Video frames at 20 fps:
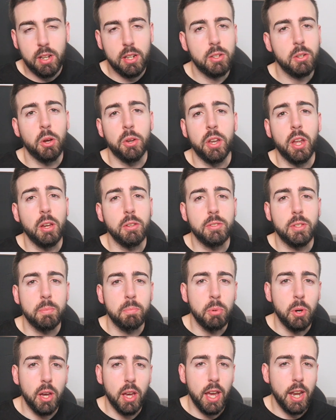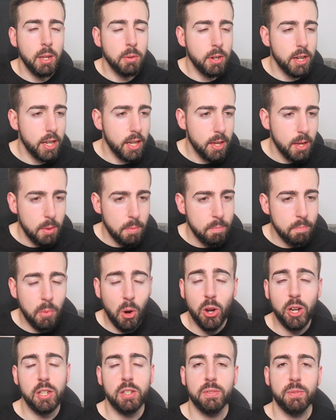God knows. But anyway,
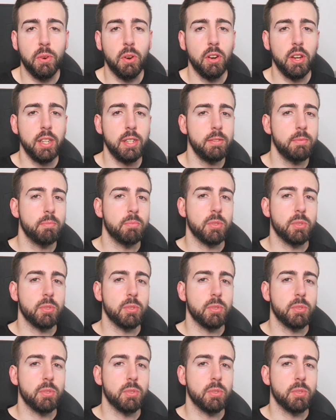mine is fine.